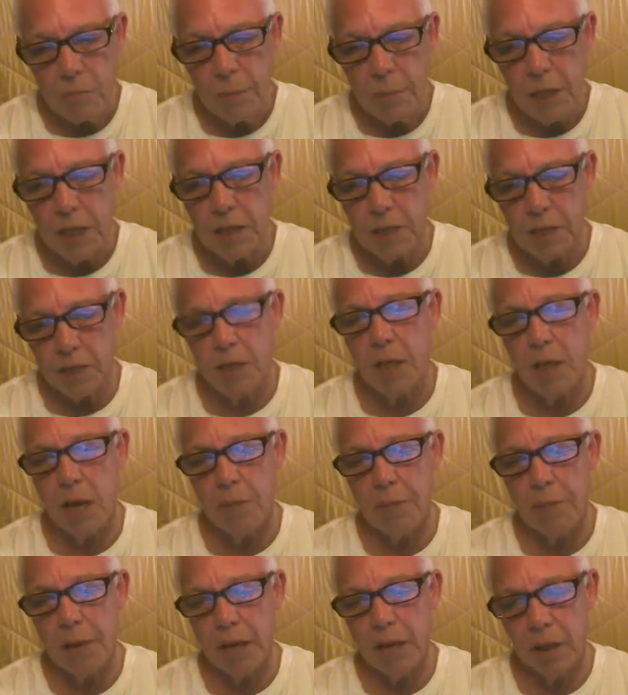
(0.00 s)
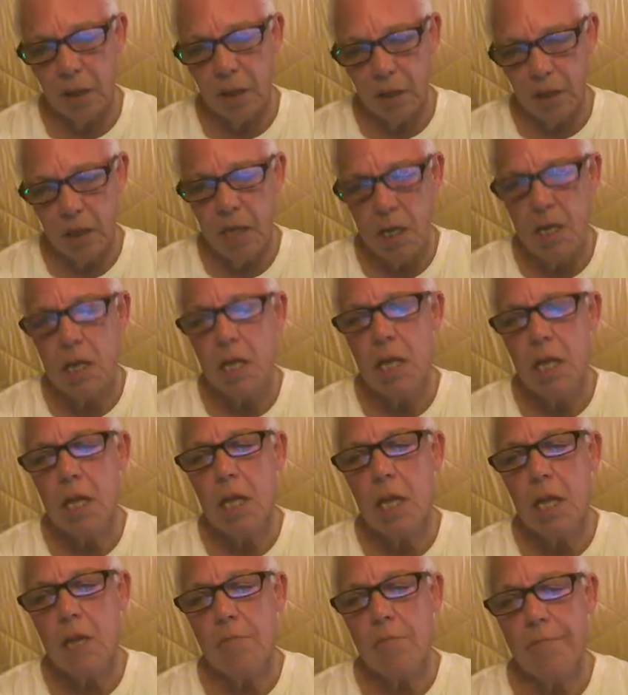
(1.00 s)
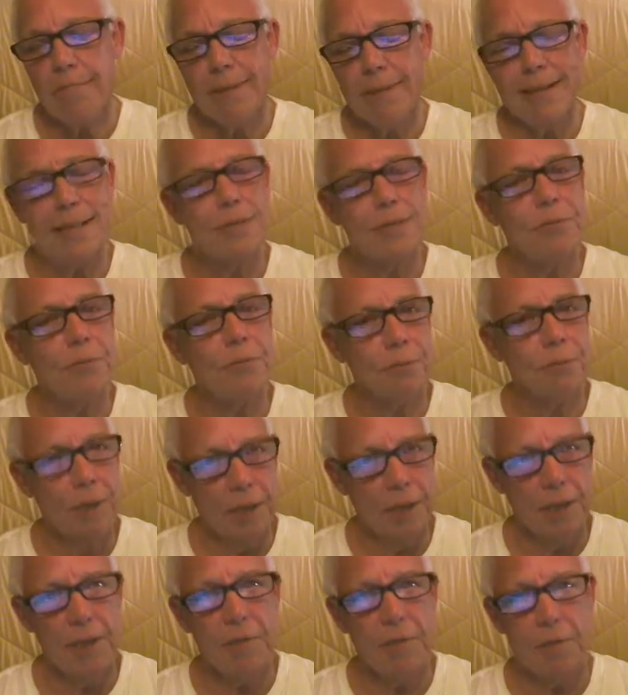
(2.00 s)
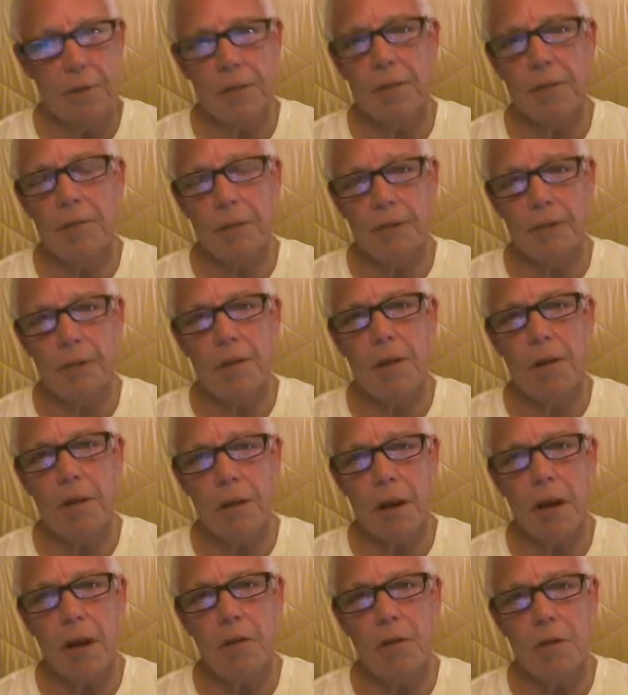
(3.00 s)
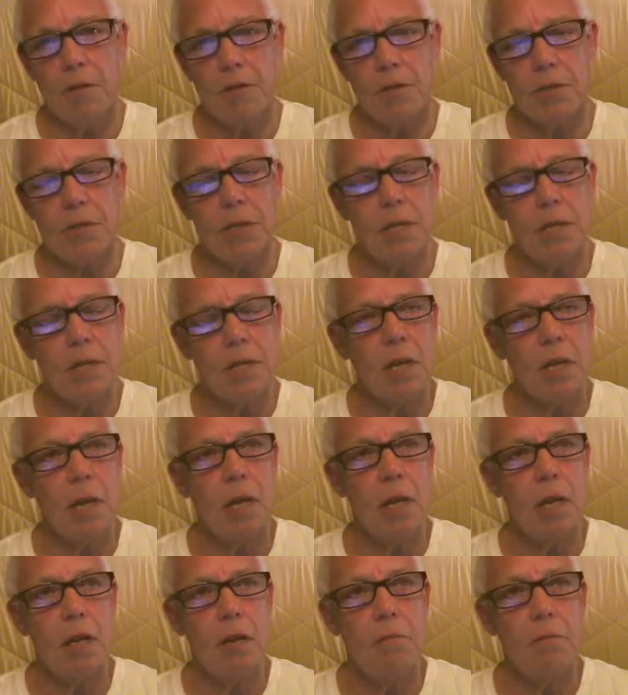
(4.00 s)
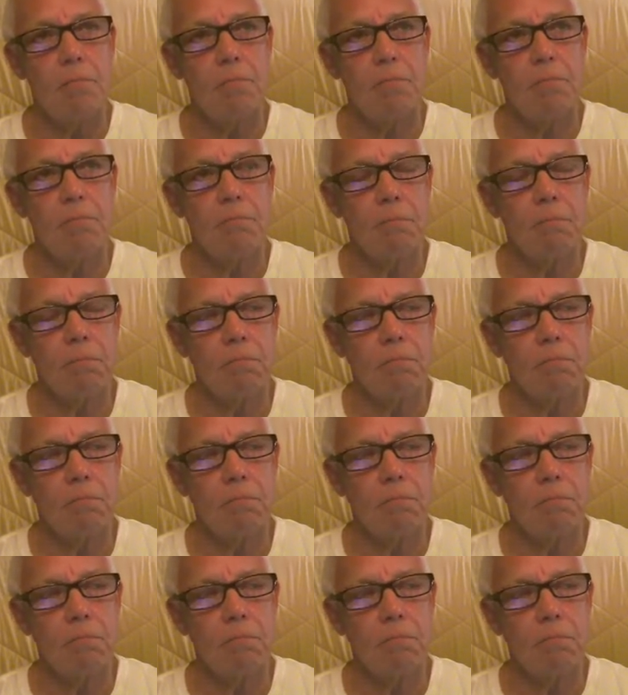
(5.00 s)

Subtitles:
pays a lot better, but it's really, really, really long hours. Um,